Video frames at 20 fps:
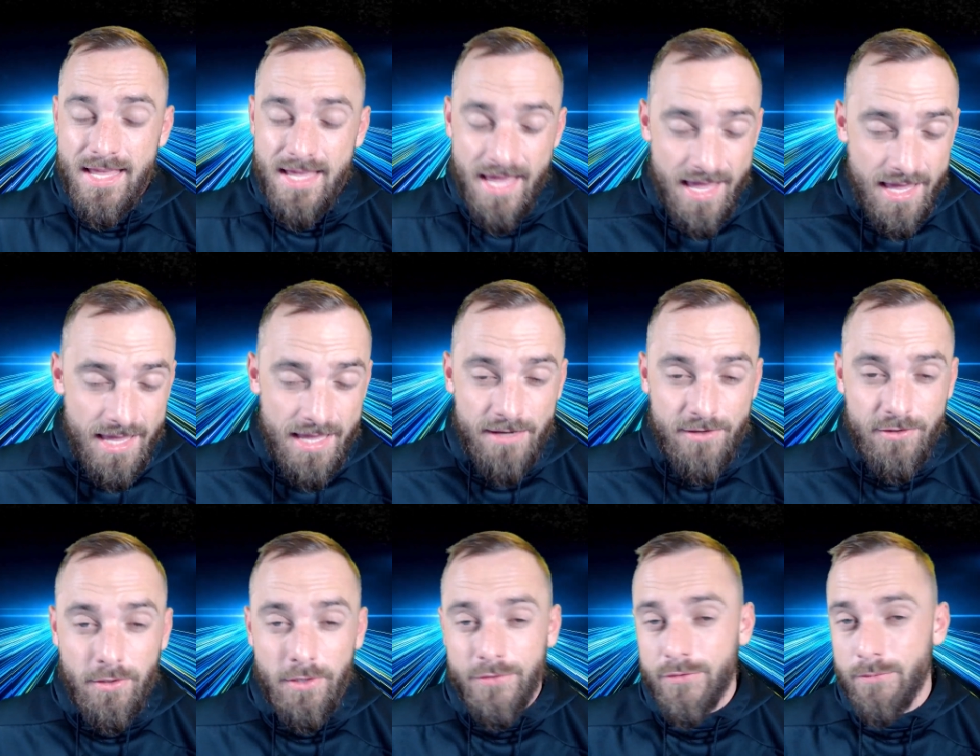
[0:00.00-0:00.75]
And
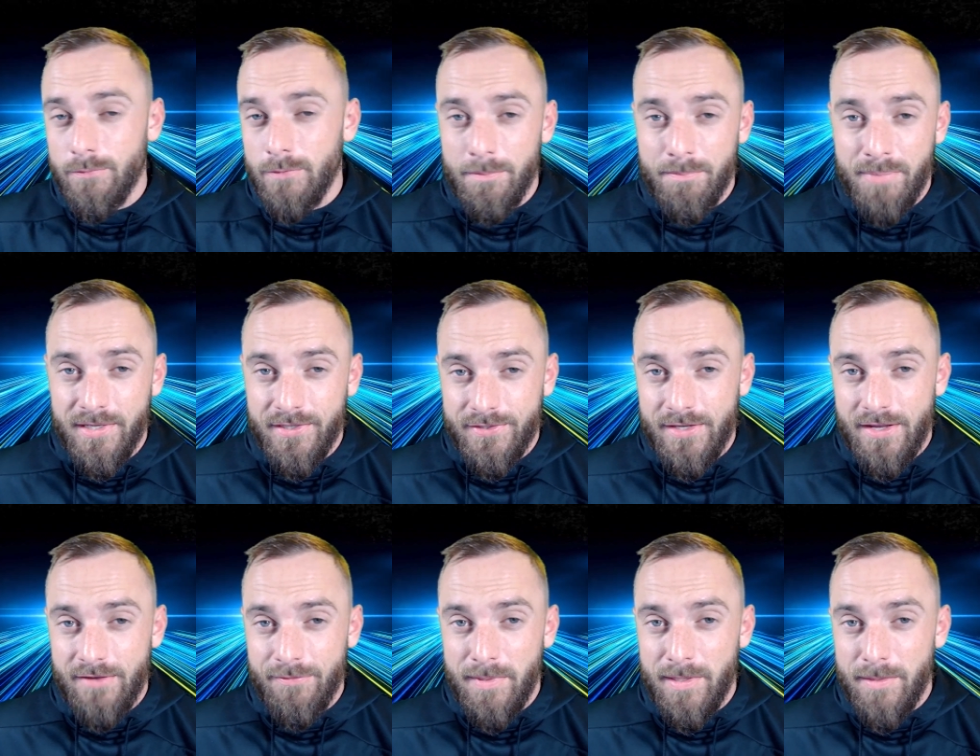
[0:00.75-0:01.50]
you also want to piss
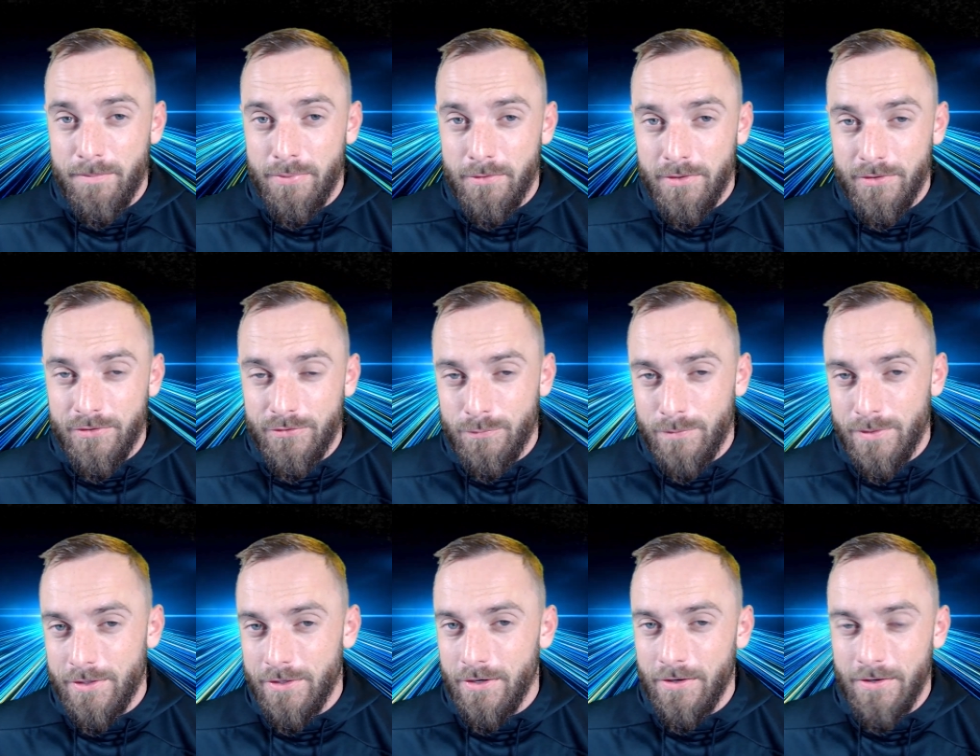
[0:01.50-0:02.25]
off people on
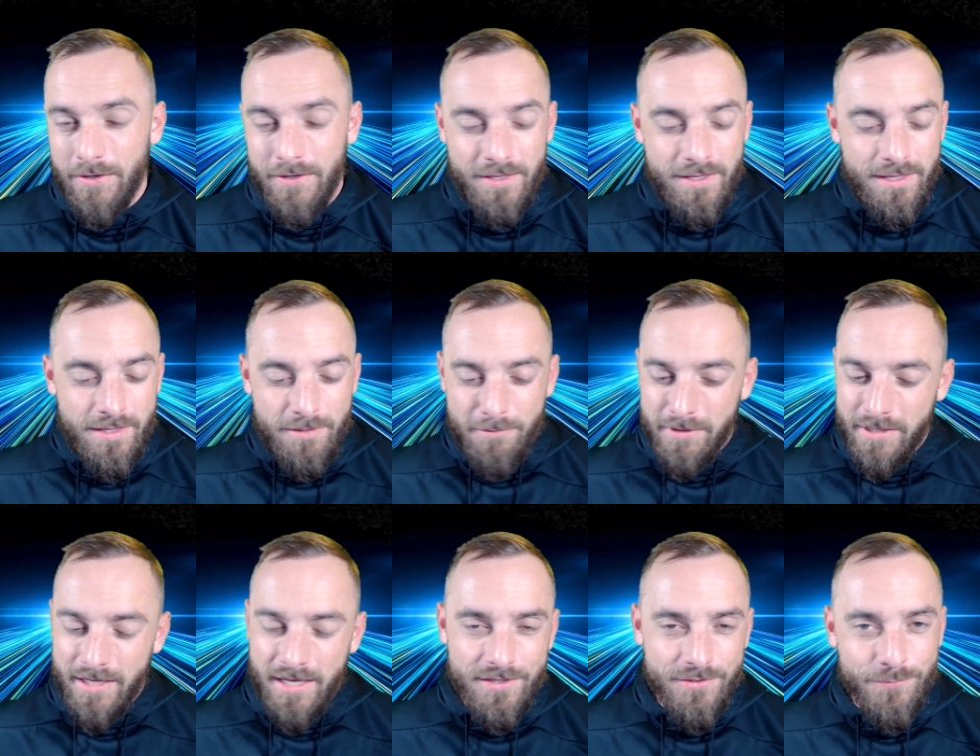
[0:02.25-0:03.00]
Twitter. Well,
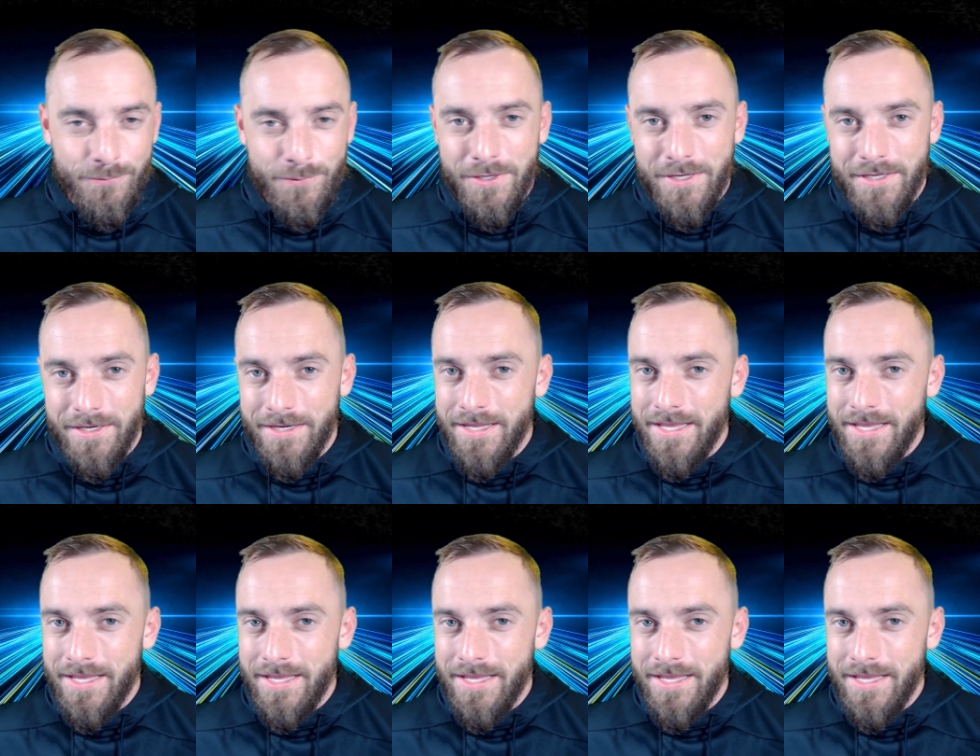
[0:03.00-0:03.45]
guess what?